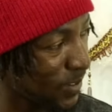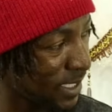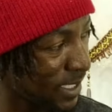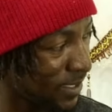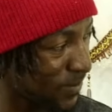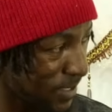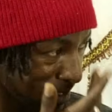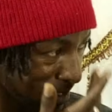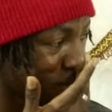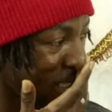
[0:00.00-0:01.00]
The local
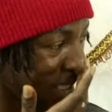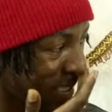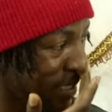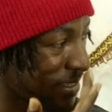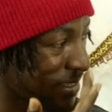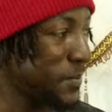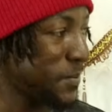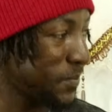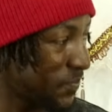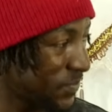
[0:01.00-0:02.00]
language, yeah, that is from
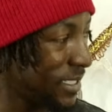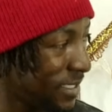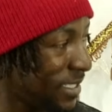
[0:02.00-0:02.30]
transition to the,